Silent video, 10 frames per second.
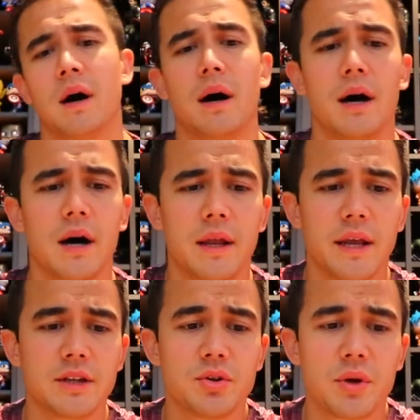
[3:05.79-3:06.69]

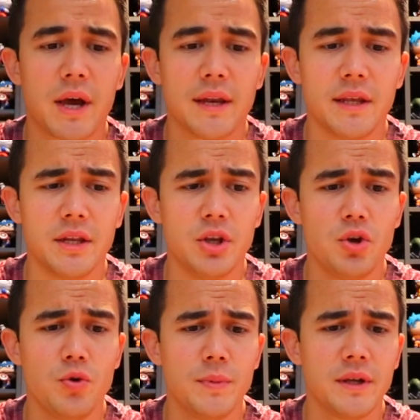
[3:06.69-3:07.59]
Next, you got
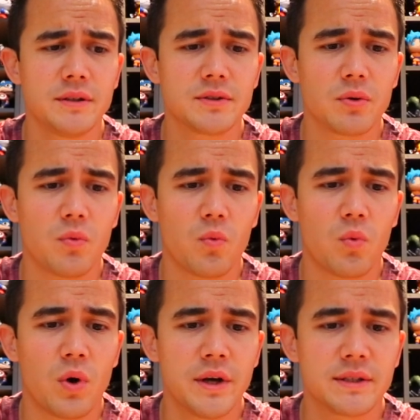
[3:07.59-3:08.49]
Inhumans,
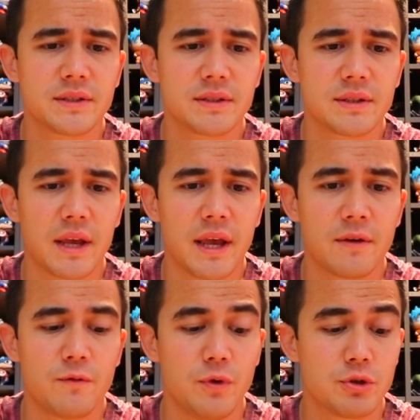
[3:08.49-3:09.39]
Once,
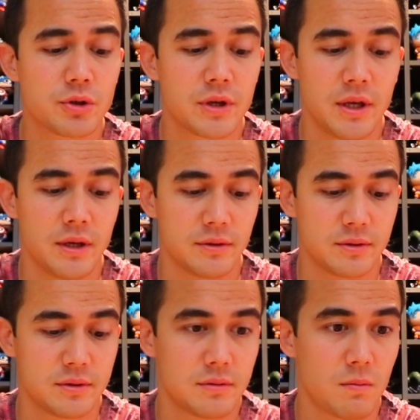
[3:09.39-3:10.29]
and Future Kings.